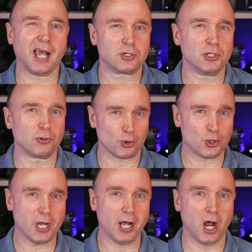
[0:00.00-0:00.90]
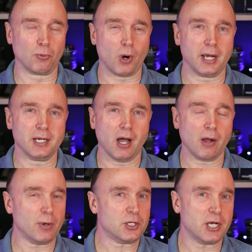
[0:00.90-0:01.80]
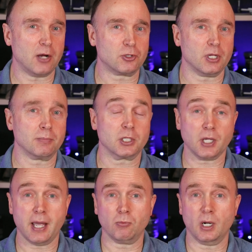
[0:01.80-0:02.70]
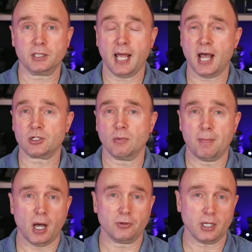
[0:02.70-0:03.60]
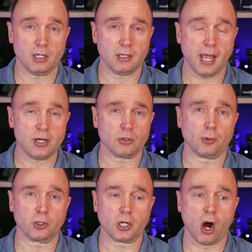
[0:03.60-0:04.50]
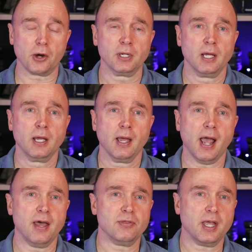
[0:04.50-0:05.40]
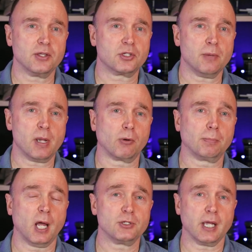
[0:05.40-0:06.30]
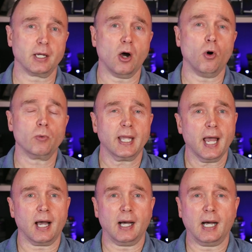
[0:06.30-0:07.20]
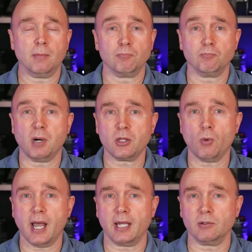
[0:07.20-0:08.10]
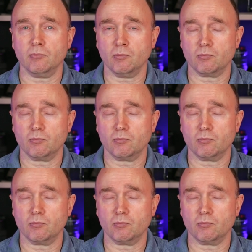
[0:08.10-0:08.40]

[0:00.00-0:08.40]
Actually, there's a sale on right now. I reached out to them because I wanted to ask them about the Angelbird card, and they sent me a reply saying, oh yeah, by the way,